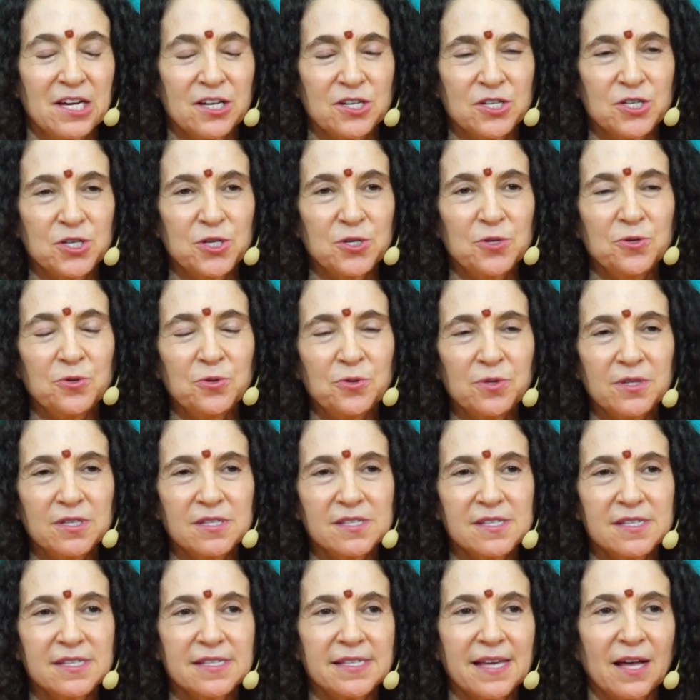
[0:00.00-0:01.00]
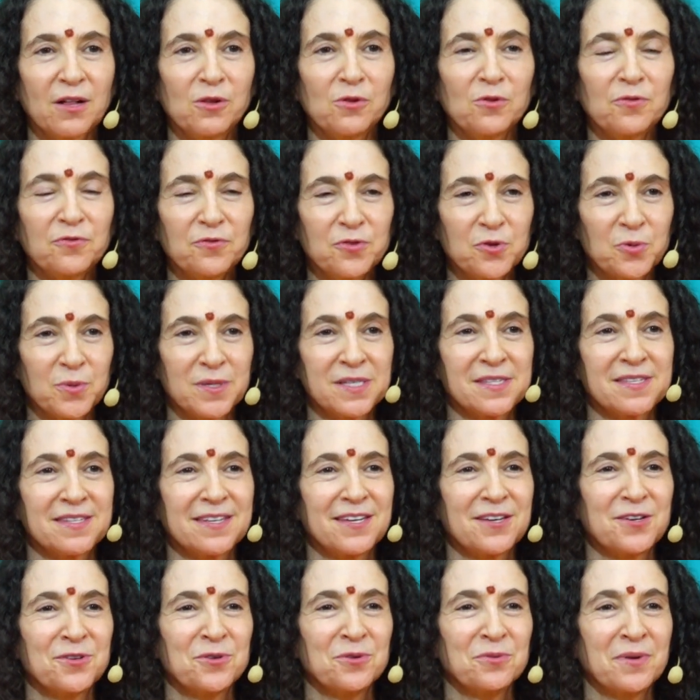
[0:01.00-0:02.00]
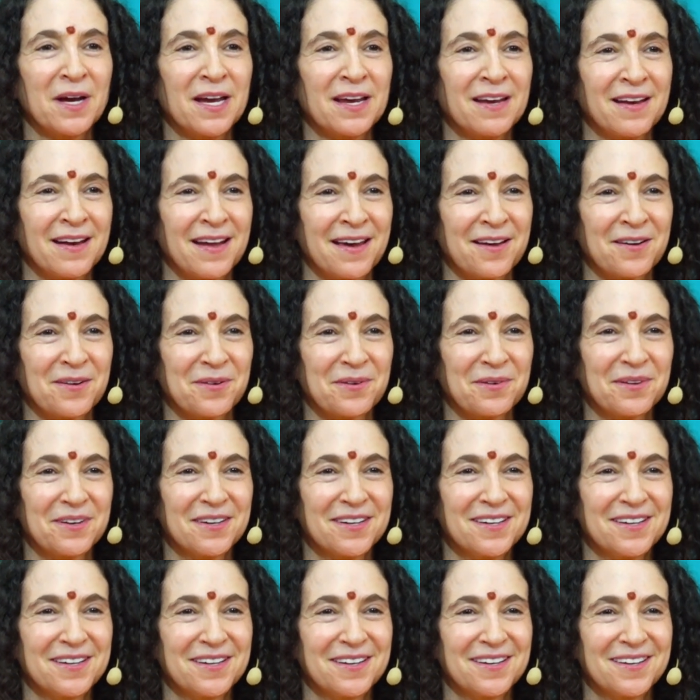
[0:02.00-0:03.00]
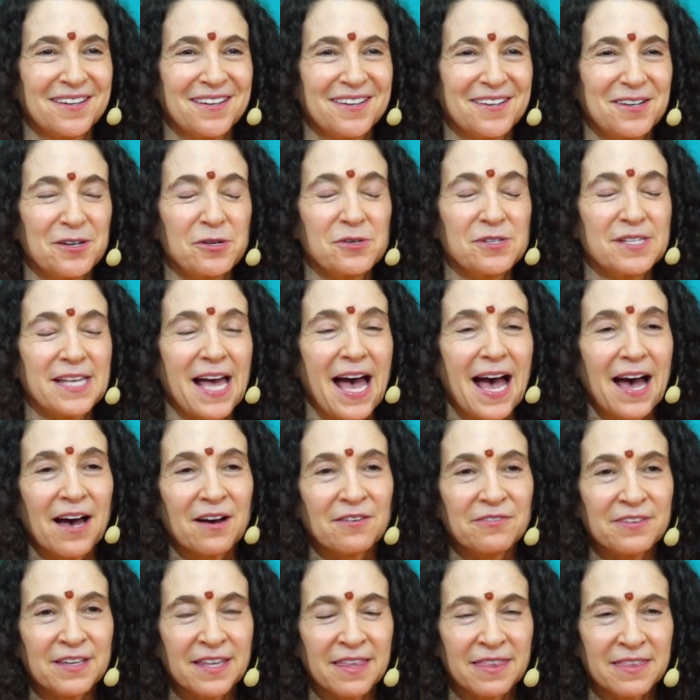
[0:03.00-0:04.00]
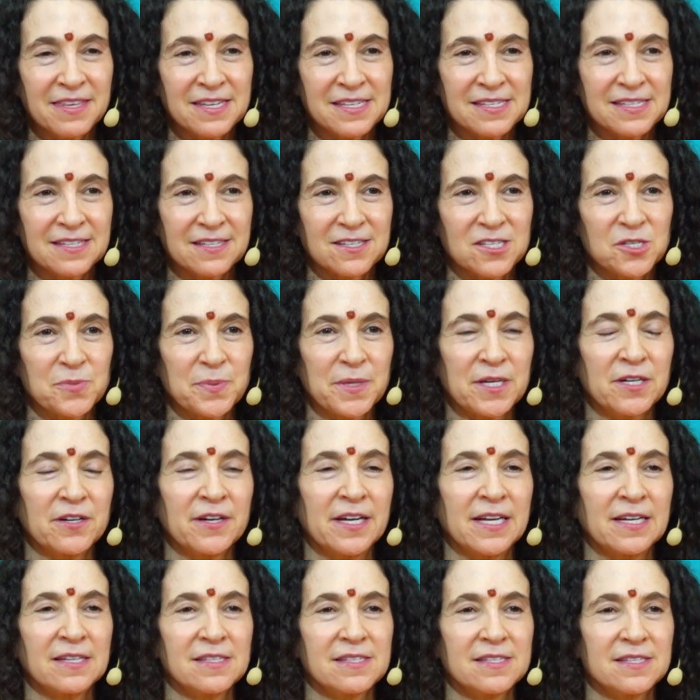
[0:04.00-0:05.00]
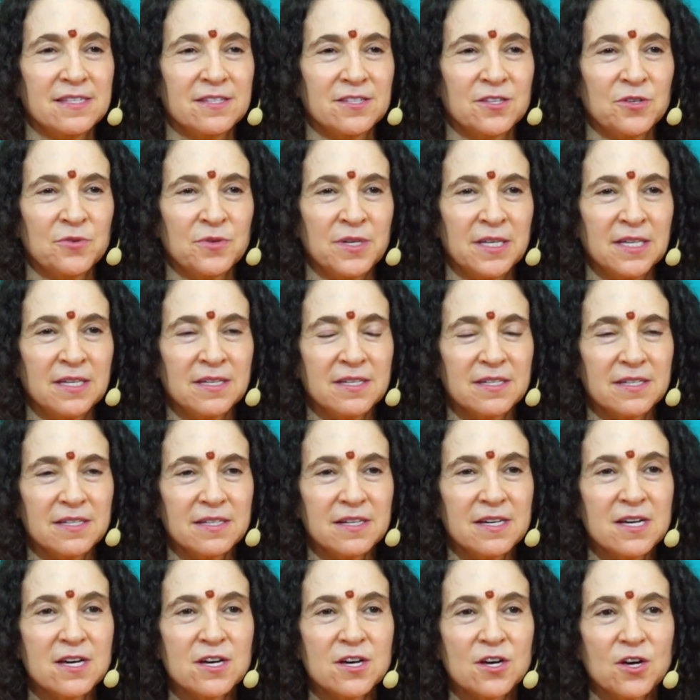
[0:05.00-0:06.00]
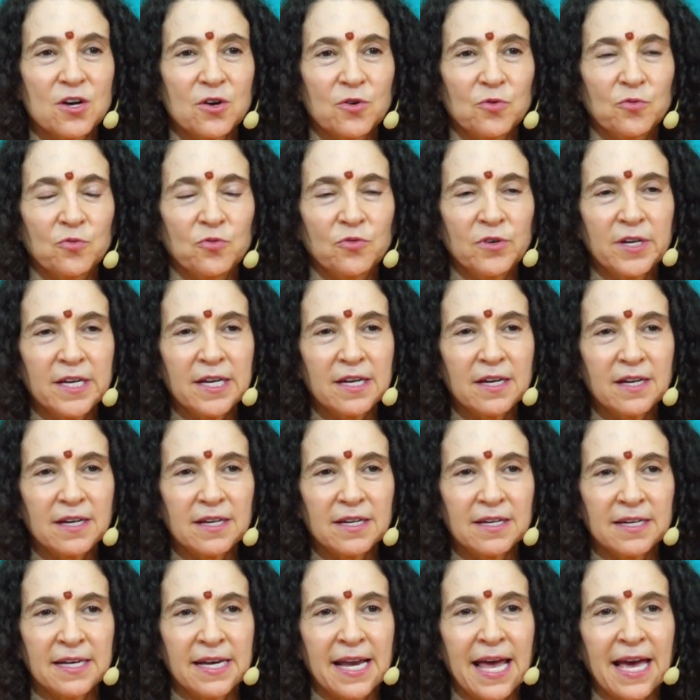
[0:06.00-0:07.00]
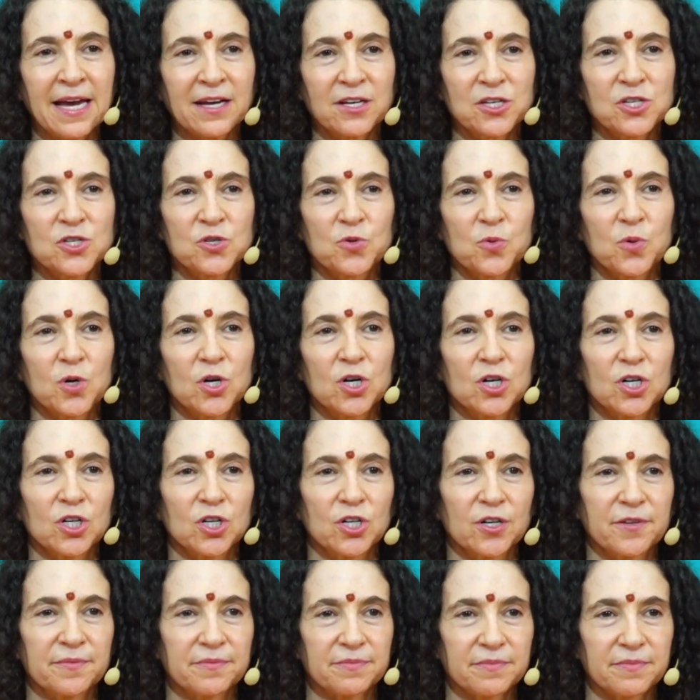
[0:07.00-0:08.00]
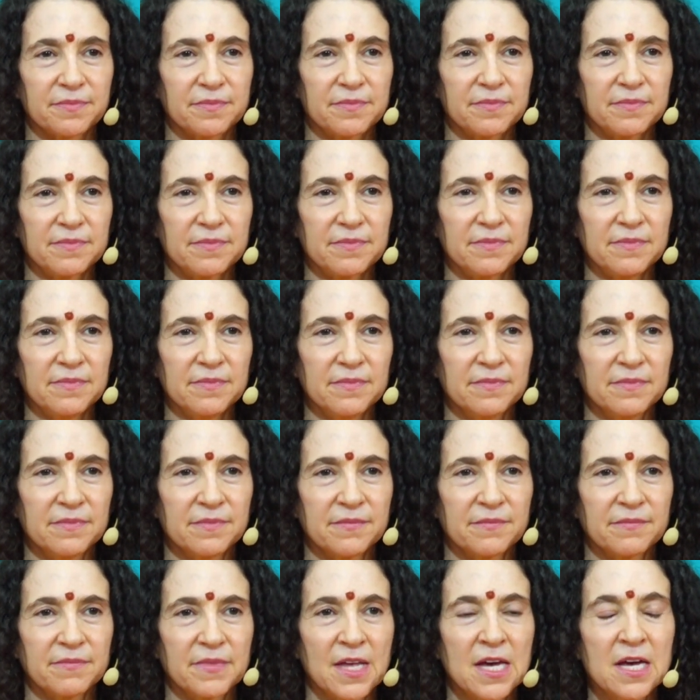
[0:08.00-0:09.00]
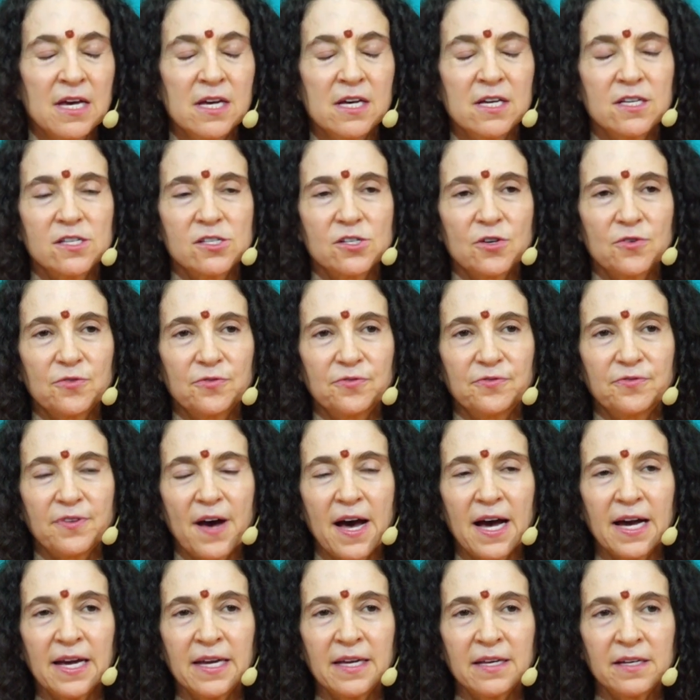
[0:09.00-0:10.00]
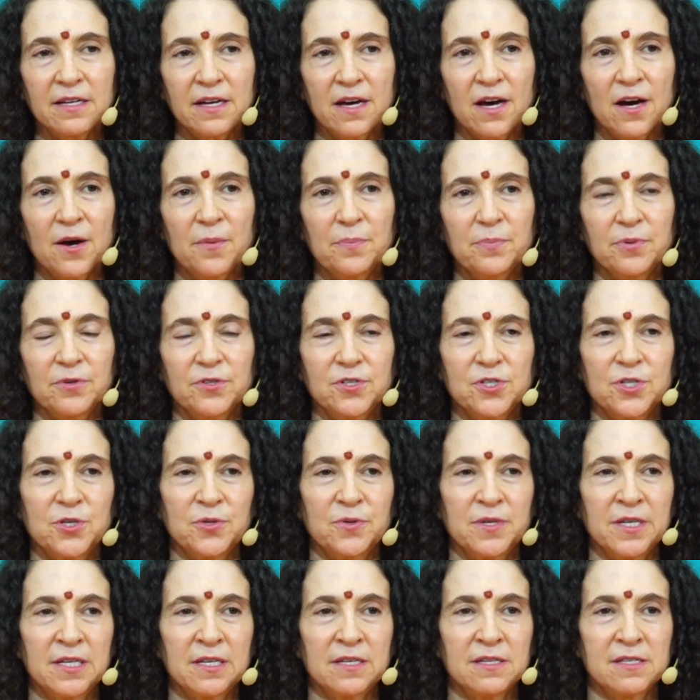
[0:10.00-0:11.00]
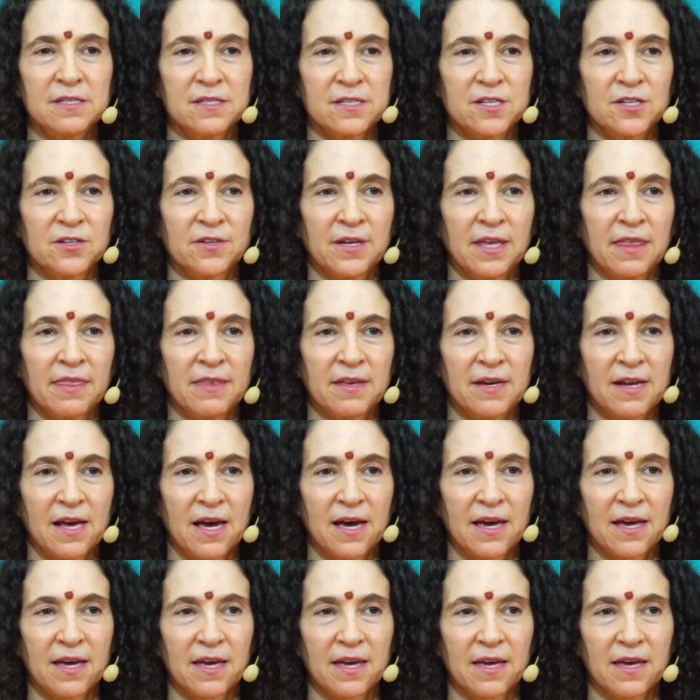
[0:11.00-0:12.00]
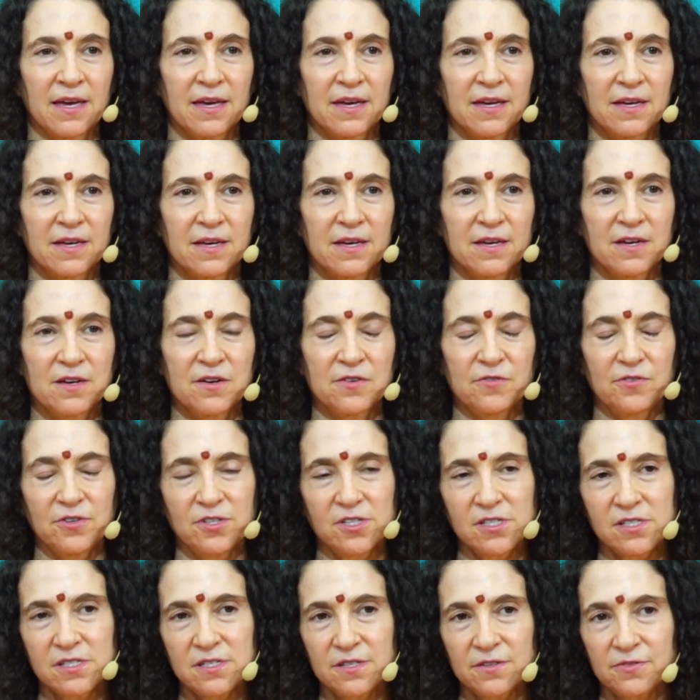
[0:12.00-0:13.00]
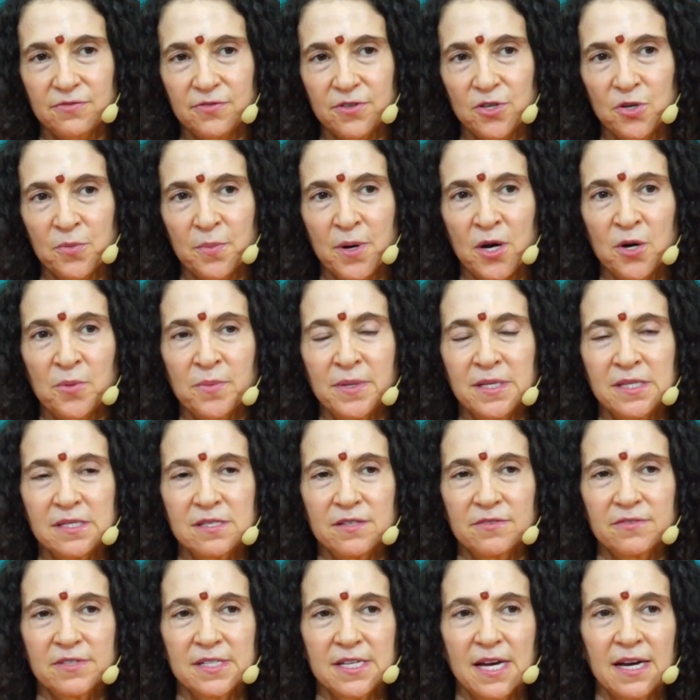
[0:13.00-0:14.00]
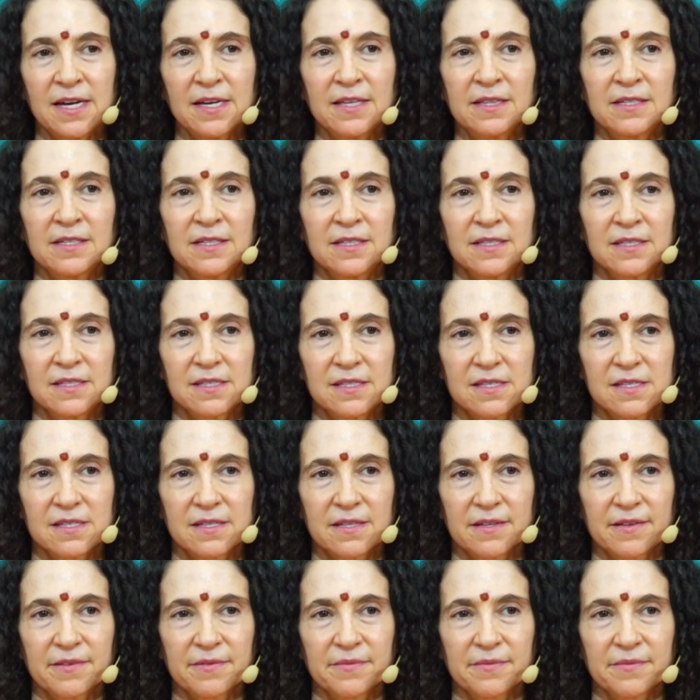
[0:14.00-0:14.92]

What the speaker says: to the self who is here right now, who's having these experiences. You need to reconnect to her. So find opportunities during the day for just a few moments of silence.